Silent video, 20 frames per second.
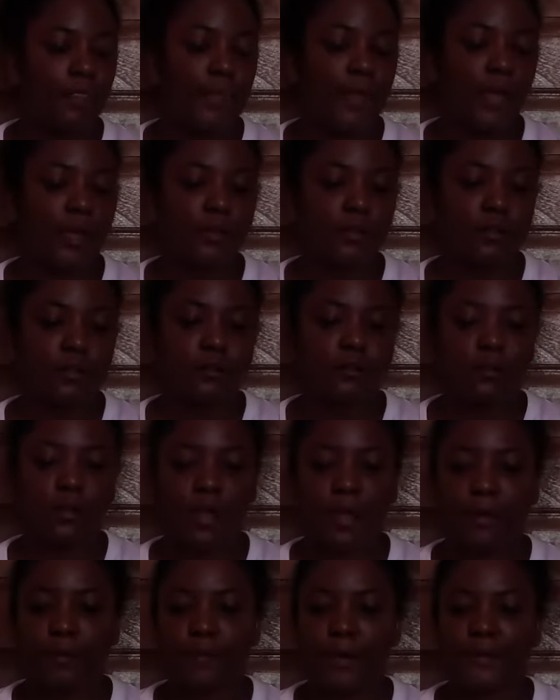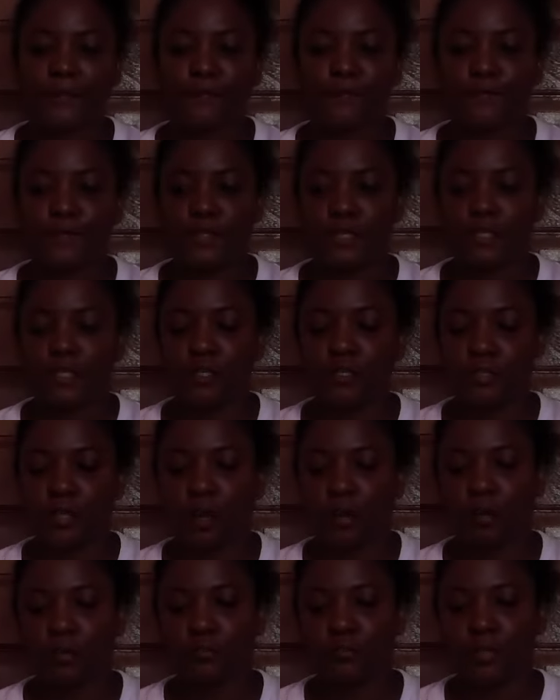then I went further
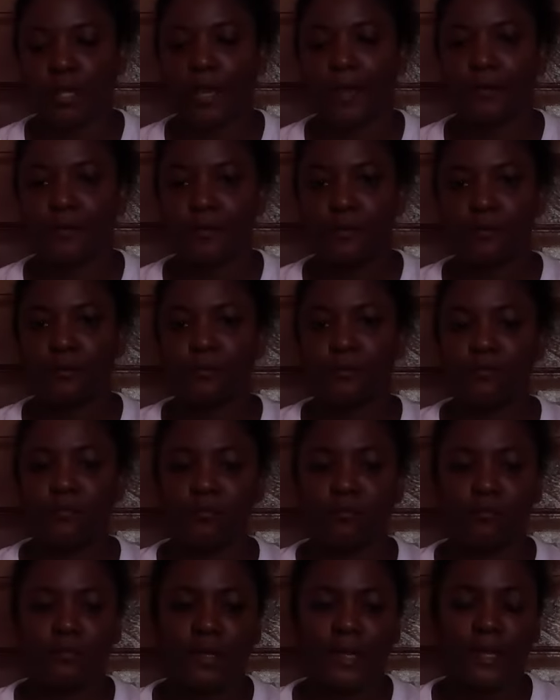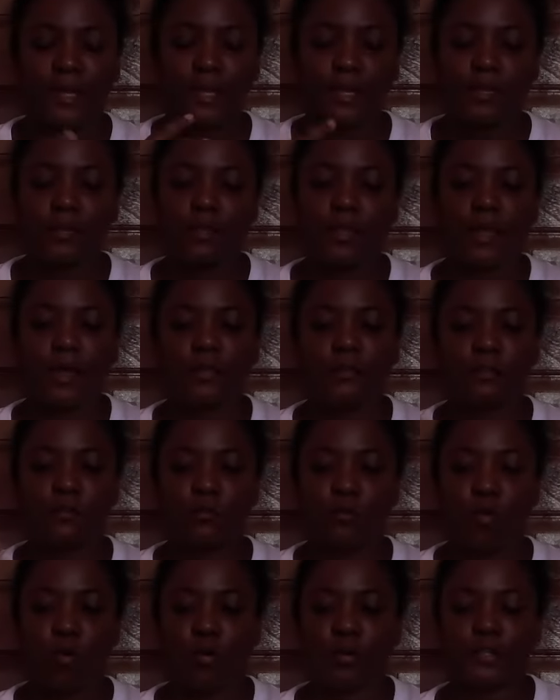down I ate that
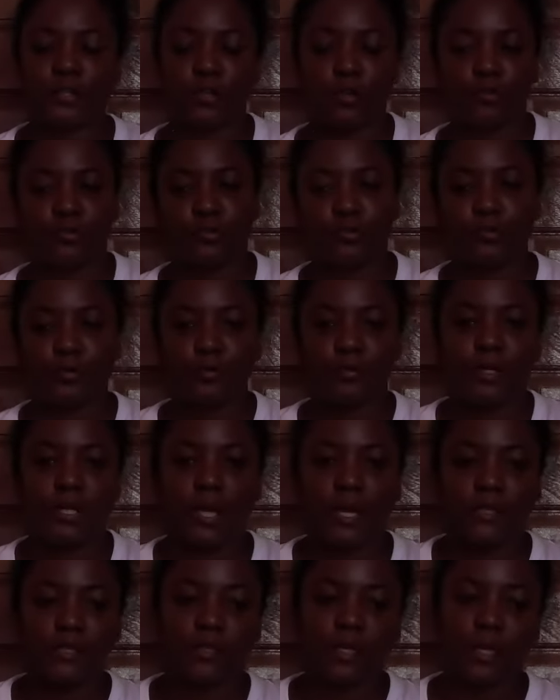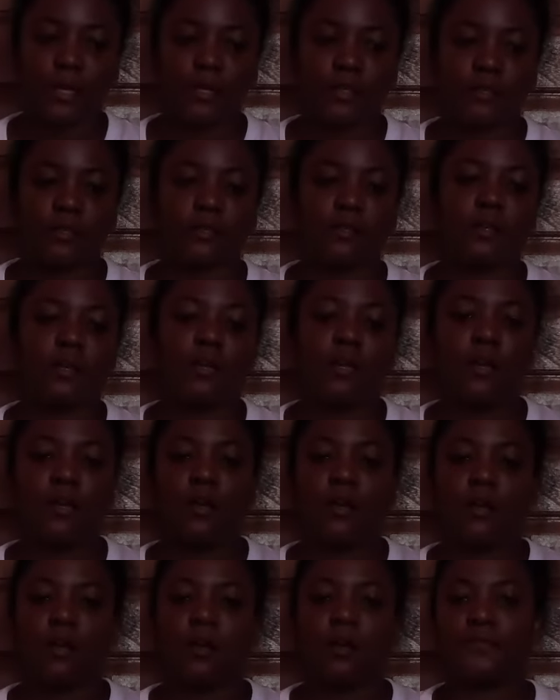walking down the road and then
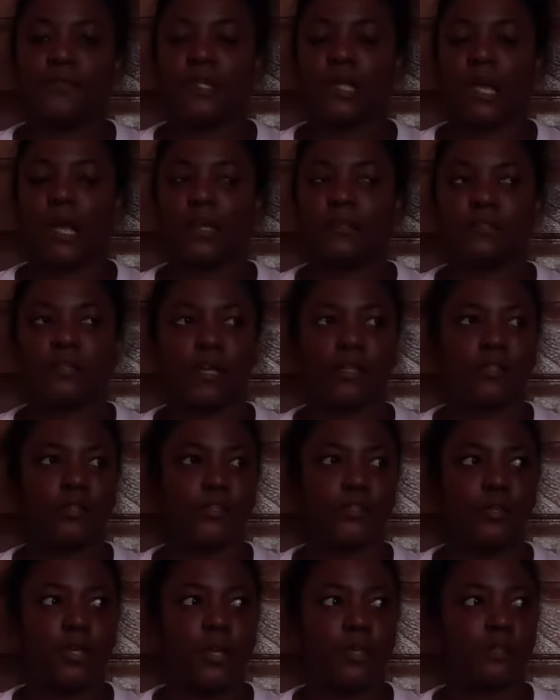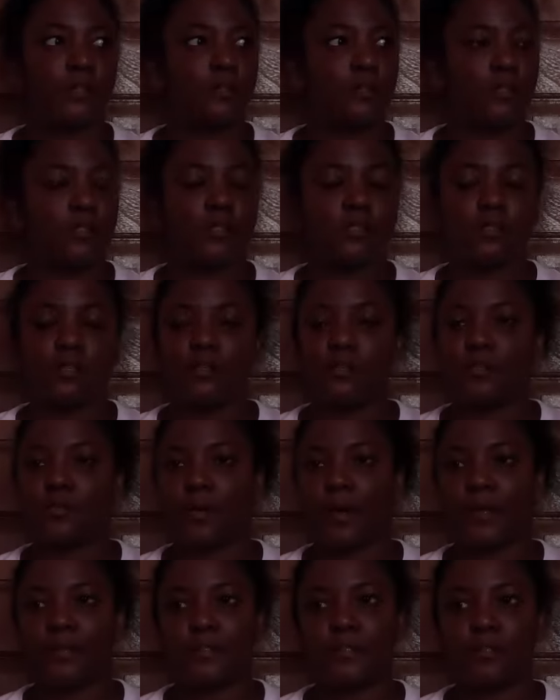I started to get thirsty so
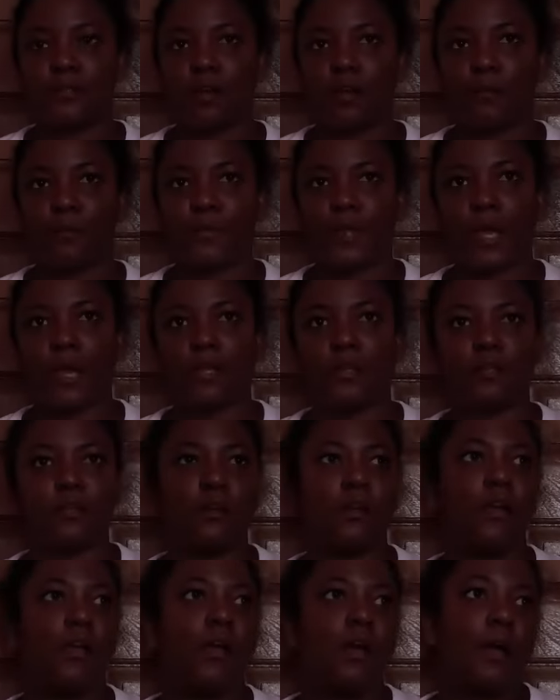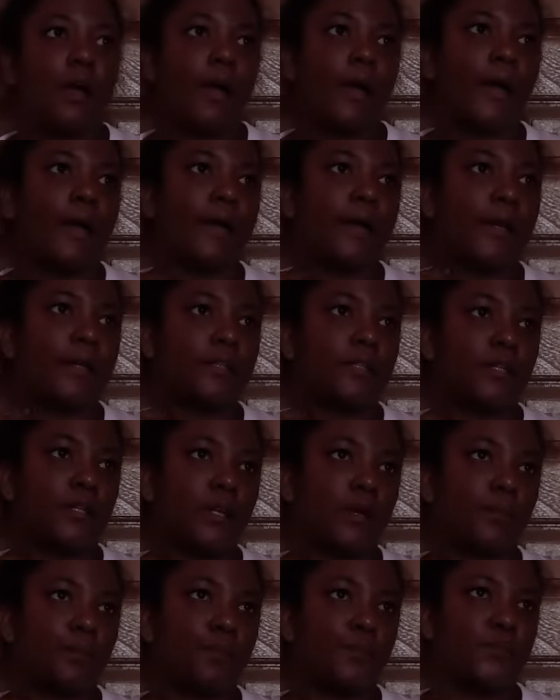I stopped and I ended
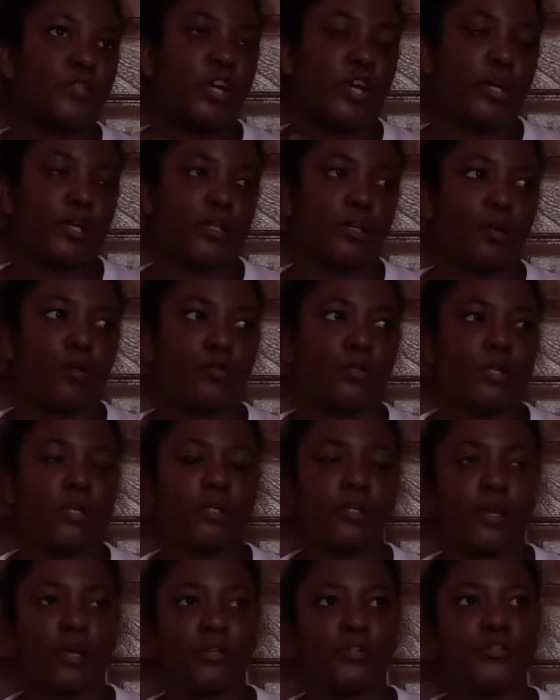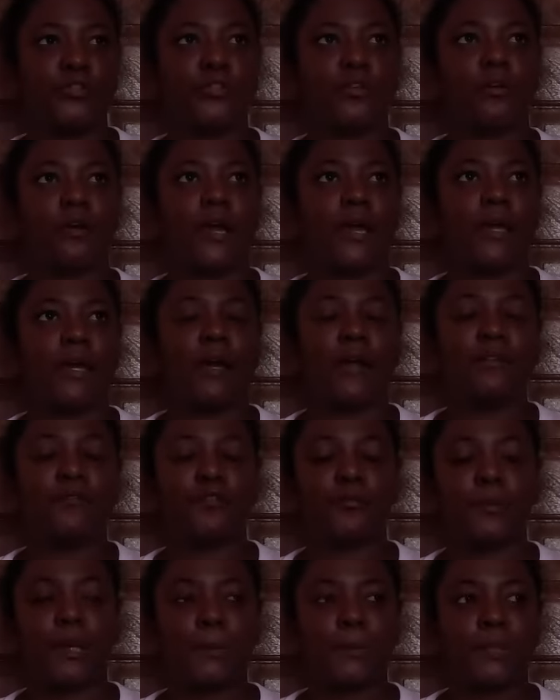up checking out another store I can't
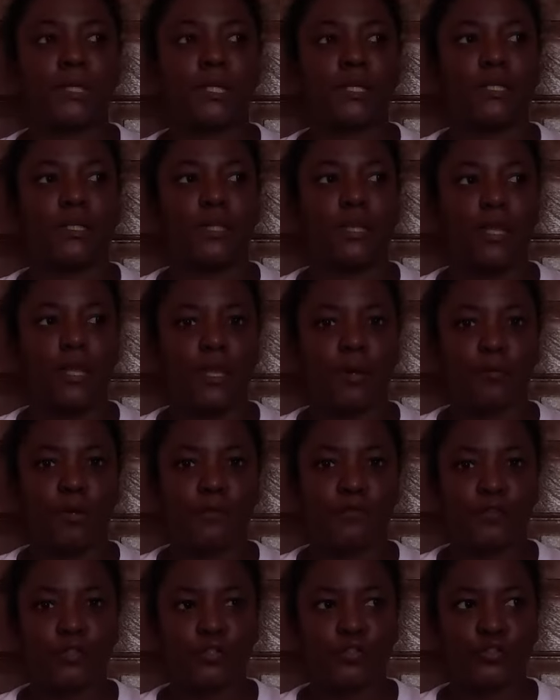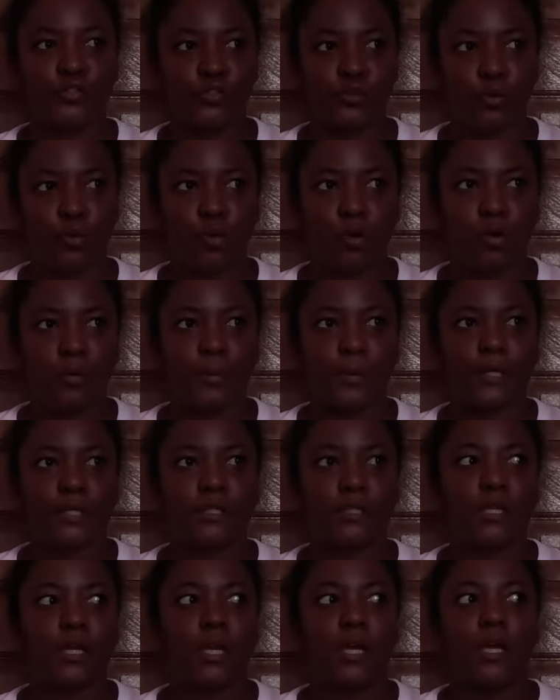remember the name of the store
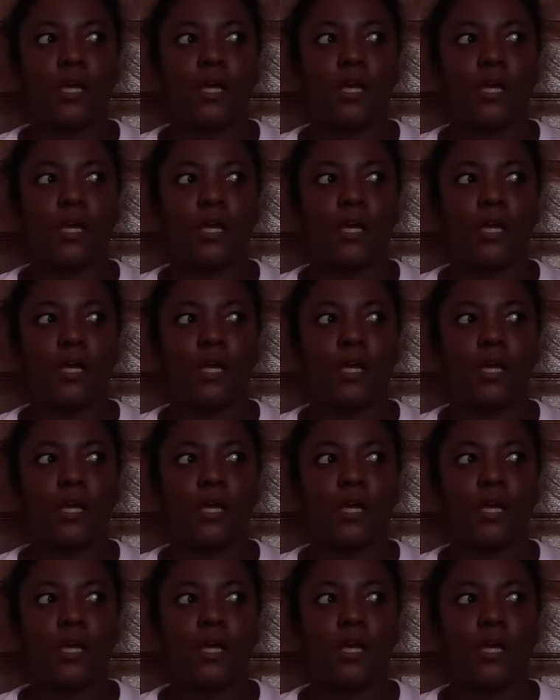but